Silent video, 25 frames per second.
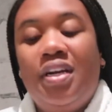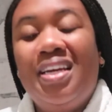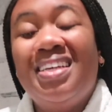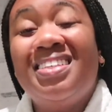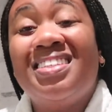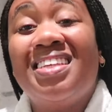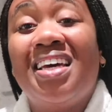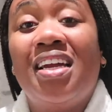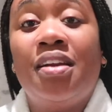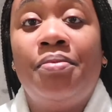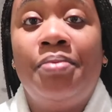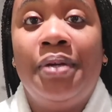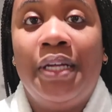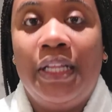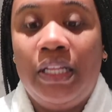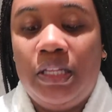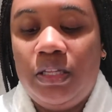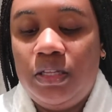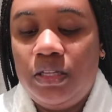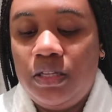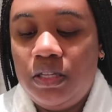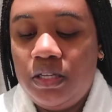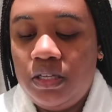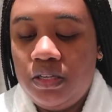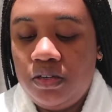hands gotta be a
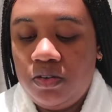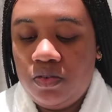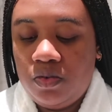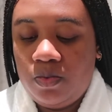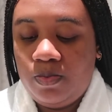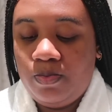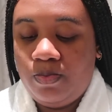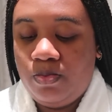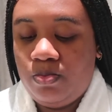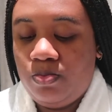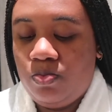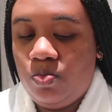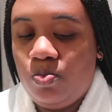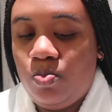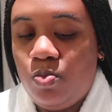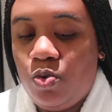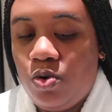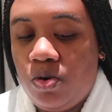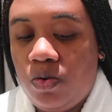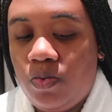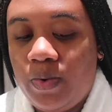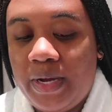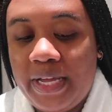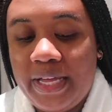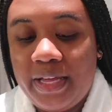little
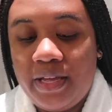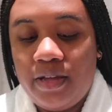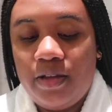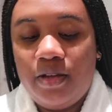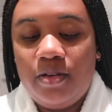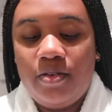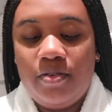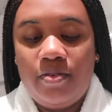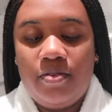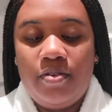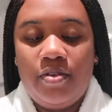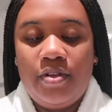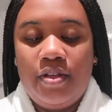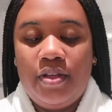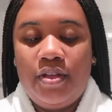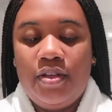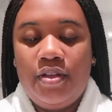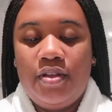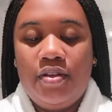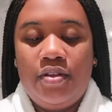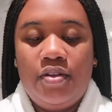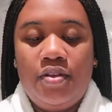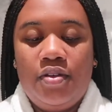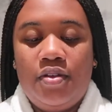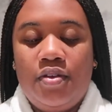more wet.
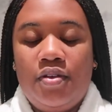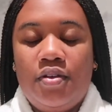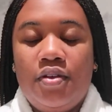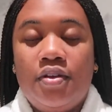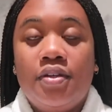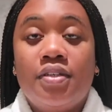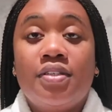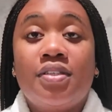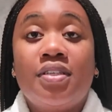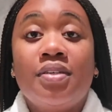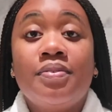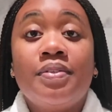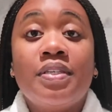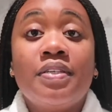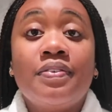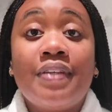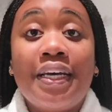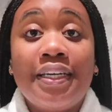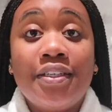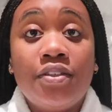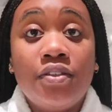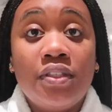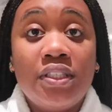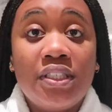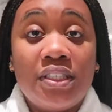Sometimes
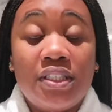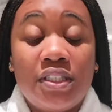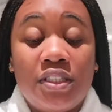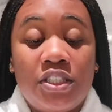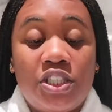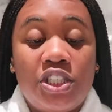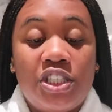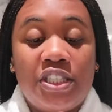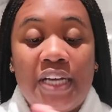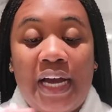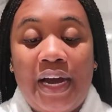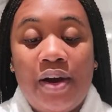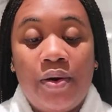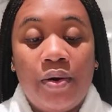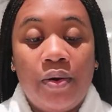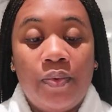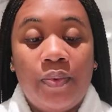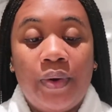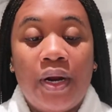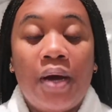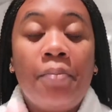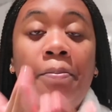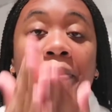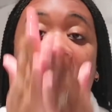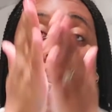I do this in the shower
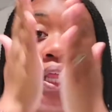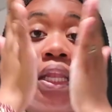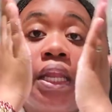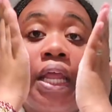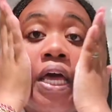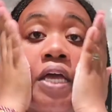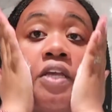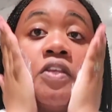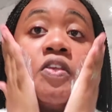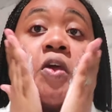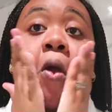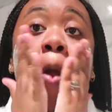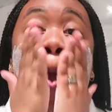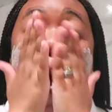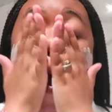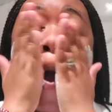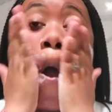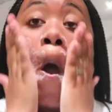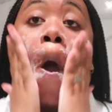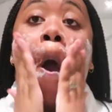when I'm being lazy.